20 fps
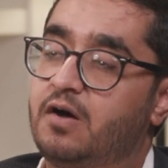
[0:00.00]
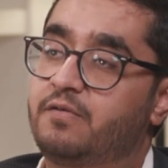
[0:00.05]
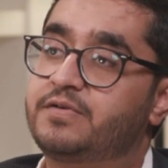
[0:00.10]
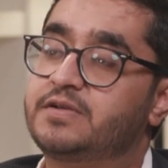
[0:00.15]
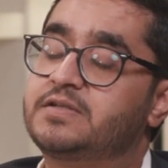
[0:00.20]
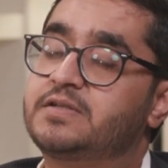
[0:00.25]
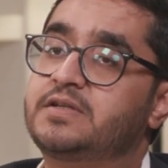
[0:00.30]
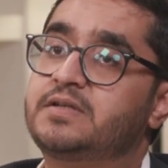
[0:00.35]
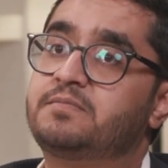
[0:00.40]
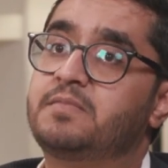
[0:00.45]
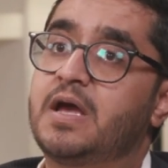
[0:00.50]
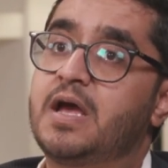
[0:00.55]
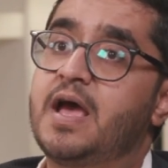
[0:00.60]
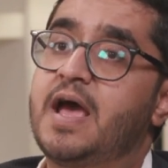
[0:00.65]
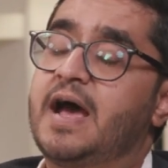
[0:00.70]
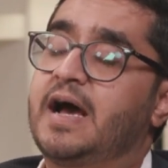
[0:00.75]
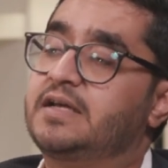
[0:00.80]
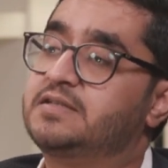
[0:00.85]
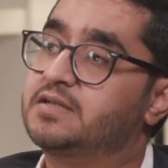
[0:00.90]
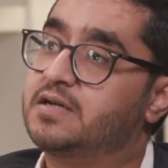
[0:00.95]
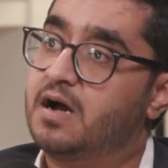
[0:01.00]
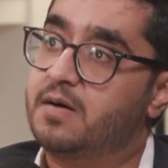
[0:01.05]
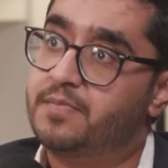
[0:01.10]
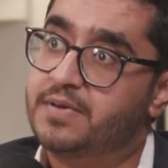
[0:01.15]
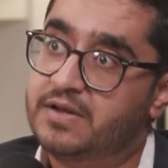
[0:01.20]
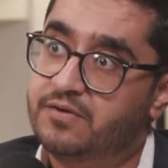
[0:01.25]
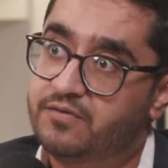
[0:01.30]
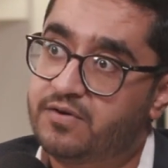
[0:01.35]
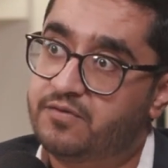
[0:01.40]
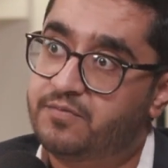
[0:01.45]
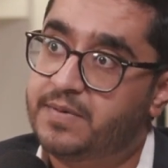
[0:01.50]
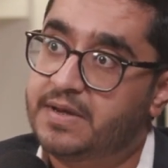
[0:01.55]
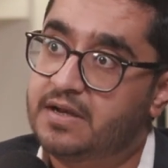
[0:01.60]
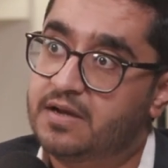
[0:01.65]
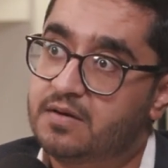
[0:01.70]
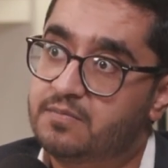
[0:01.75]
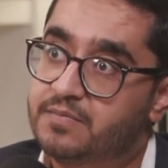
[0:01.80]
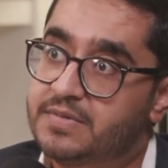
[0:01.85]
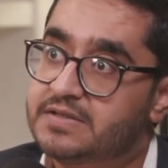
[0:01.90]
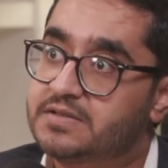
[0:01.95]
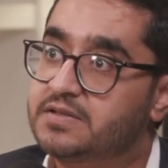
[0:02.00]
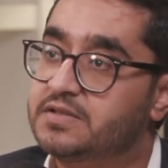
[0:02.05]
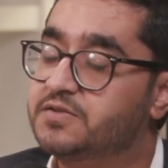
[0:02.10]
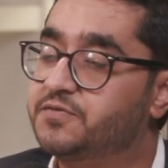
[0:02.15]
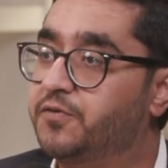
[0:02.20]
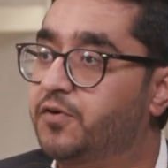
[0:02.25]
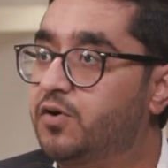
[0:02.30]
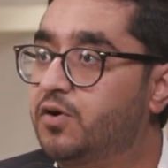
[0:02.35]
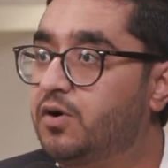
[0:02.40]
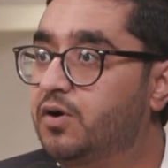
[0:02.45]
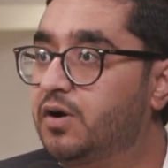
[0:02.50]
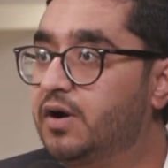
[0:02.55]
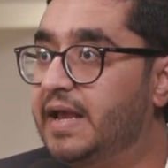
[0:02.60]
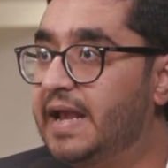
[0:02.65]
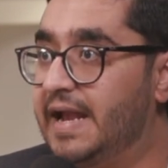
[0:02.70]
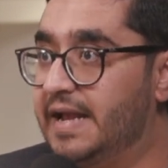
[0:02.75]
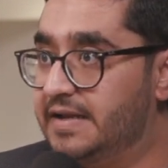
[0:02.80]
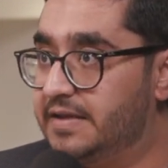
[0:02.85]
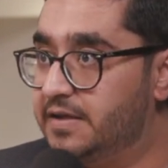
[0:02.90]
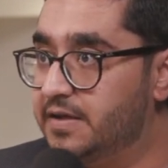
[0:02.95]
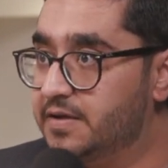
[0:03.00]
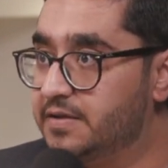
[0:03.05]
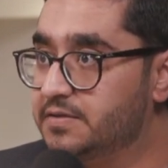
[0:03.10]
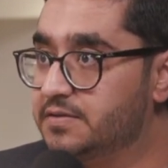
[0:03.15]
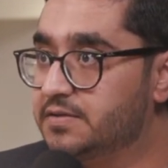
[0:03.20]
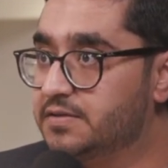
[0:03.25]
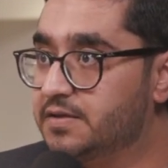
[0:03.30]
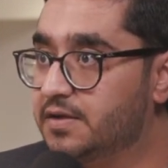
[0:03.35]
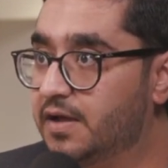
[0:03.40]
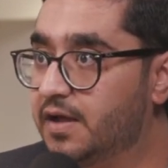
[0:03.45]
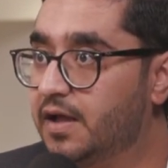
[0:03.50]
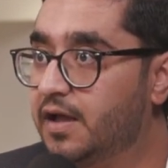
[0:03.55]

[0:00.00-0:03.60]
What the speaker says: Obviously, as a company, we have been in business for 8 years.